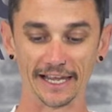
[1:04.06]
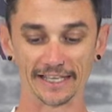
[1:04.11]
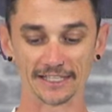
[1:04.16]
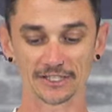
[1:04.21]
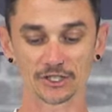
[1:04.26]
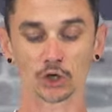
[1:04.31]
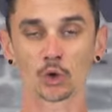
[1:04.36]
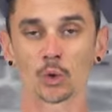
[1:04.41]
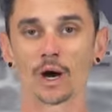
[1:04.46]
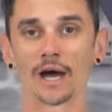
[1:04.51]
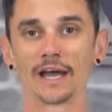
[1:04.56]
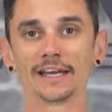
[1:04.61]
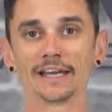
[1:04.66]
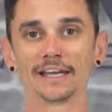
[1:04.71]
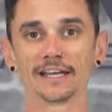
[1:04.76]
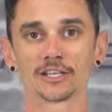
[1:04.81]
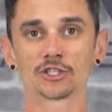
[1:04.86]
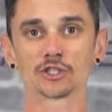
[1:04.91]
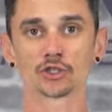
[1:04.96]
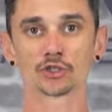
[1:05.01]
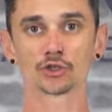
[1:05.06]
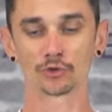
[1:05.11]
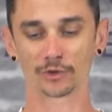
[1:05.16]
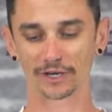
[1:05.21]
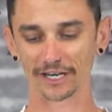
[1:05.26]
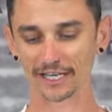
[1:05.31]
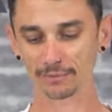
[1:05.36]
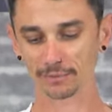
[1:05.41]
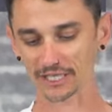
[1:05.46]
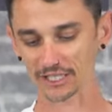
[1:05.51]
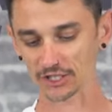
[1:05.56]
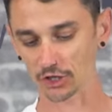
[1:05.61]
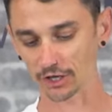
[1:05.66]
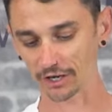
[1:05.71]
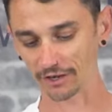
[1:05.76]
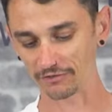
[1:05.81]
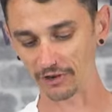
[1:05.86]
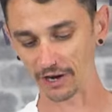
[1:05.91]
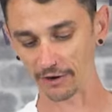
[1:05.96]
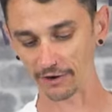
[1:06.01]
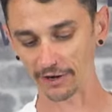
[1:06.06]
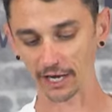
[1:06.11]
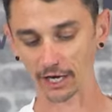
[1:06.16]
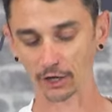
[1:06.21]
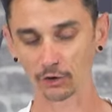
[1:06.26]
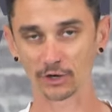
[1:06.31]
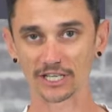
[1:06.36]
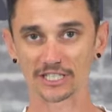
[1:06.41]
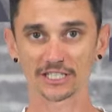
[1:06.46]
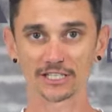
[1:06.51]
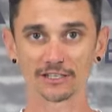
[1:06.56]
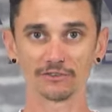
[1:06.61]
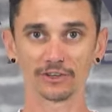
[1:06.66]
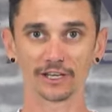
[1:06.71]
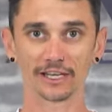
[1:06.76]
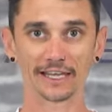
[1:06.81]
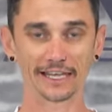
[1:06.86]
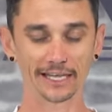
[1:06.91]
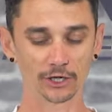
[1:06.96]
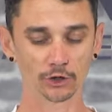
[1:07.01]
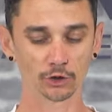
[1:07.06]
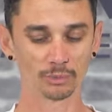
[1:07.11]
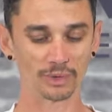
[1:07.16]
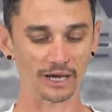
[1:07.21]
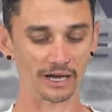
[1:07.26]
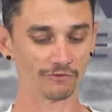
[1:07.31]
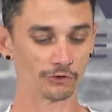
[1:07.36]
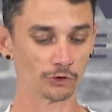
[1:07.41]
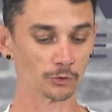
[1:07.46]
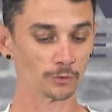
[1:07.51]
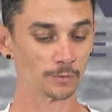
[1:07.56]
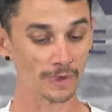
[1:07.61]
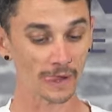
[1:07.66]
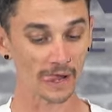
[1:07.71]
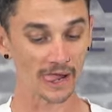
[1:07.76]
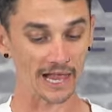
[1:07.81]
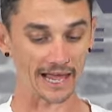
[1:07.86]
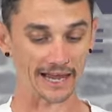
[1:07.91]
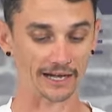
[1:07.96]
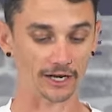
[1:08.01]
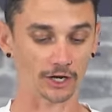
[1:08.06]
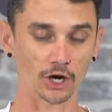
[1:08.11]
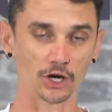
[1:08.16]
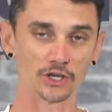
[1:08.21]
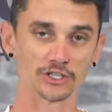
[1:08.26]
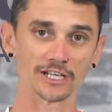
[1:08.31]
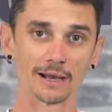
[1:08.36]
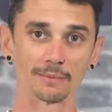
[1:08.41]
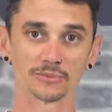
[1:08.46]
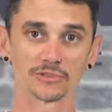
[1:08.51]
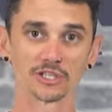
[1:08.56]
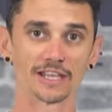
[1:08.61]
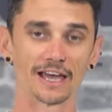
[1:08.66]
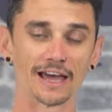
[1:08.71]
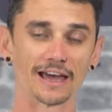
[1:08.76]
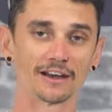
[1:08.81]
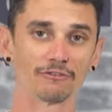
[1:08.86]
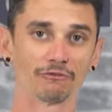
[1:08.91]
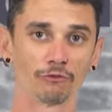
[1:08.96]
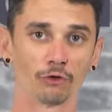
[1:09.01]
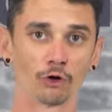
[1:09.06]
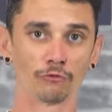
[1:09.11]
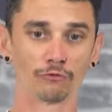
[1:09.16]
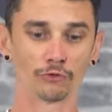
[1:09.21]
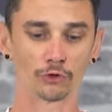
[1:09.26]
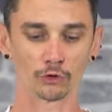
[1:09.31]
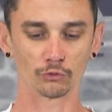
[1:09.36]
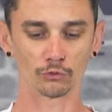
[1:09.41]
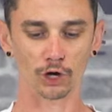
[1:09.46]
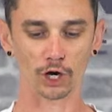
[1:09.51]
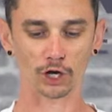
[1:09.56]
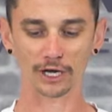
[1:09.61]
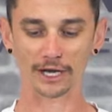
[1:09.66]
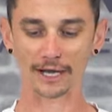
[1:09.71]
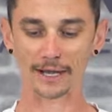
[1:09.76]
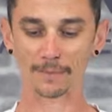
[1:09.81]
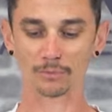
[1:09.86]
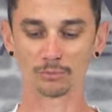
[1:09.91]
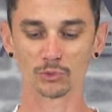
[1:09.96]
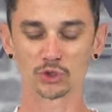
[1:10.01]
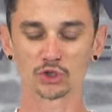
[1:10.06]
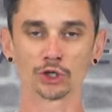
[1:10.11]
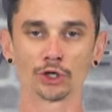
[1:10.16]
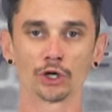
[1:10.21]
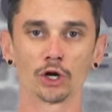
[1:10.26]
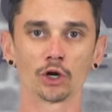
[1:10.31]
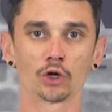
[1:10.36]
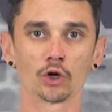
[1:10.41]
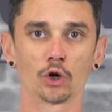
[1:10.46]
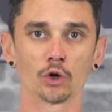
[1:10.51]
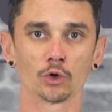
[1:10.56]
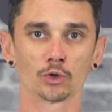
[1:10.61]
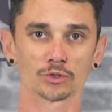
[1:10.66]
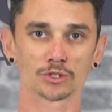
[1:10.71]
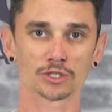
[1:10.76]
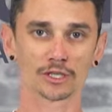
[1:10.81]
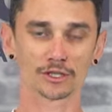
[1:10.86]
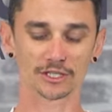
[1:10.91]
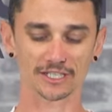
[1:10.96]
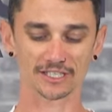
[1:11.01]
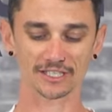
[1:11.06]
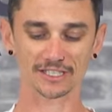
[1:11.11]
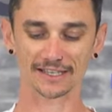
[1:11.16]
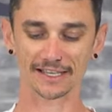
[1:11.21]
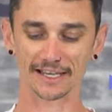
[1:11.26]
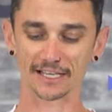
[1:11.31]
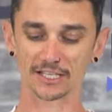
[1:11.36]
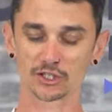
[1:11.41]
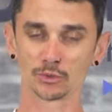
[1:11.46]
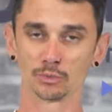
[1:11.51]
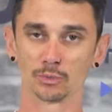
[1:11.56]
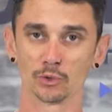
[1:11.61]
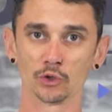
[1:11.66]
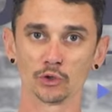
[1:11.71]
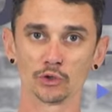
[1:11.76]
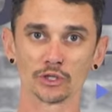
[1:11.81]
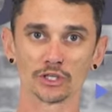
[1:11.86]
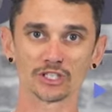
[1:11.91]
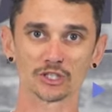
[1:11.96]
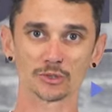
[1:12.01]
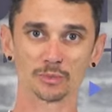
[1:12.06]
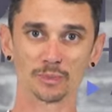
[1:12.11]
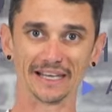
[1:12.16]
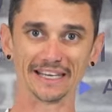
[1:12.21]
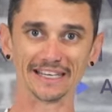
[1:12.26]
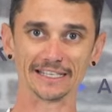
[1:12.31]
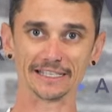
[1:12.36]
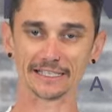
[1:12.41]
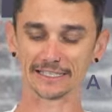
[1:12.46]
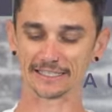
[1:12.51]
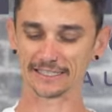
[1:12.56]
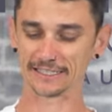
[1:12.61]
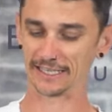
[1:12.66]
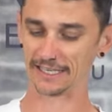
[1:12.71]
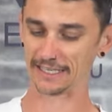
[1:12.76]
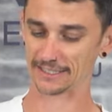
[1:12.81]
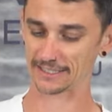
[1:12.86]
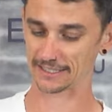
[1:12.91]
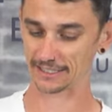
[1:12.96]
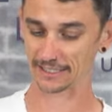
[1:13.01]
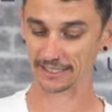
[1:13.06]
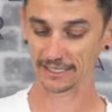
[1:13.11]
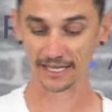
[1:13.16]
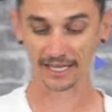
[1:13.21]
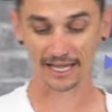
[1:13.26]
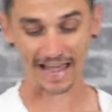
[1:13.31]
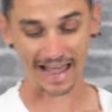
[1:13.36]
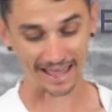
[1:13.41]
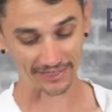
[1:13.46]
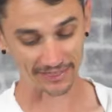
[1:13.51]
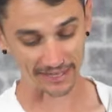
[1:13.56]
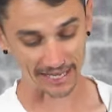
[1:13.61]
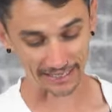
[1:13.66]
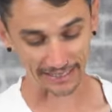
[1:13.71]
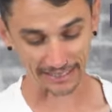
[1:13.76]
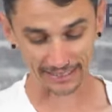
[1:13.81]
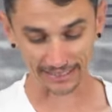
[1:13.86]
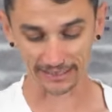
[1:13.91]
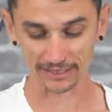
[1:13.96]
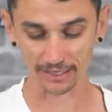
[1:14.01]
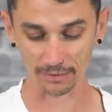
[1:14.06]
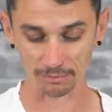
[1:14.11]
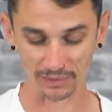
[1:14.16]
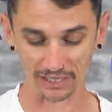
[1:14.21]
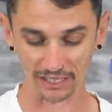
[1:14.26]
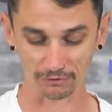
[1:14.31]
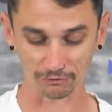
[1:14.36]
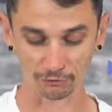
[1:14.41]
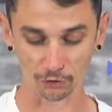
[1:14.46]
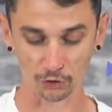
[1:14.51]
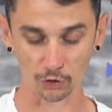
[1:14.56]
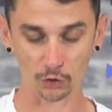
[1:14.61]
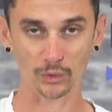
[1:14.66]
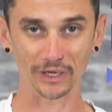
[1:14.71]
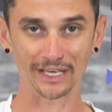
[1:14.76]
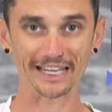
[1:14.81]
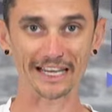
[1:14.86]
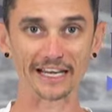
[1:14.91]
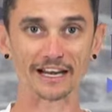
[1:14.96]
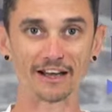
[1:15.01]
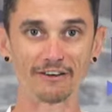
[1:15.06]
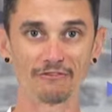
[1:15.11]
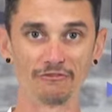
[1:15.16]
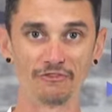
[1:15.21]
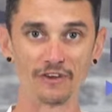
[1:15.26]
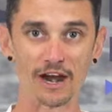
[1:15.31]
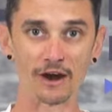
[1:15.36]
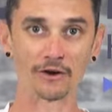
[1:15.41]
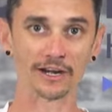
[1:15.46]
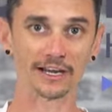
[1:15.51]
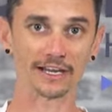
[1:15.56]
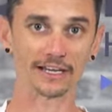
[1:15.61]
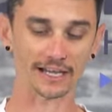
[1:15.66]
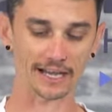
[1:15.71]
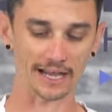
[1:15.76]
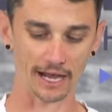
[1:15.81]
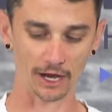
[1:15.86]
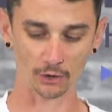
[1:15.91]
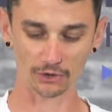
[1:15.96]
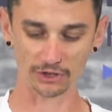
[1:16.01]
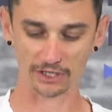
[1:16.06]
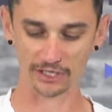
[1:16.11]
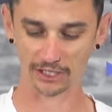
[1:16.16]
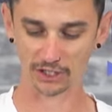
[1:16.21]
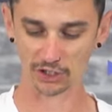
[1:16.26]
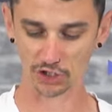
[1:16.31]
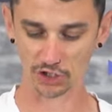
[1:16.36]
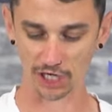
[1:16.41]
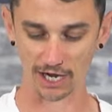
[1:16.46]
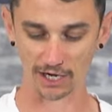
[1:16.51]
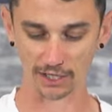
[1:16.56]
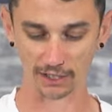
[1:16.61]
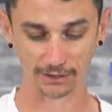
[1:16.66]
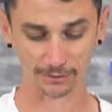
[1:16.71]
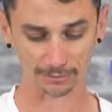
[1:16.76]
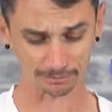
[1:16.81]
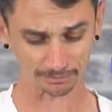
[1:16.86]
It's quite extreme. It's got a very aggressive heel bevel, and it goes up to that 4 foot rocker. Mizuno calls this their smooth speed assist. And then in the midfoot, we get a very healthy chunk,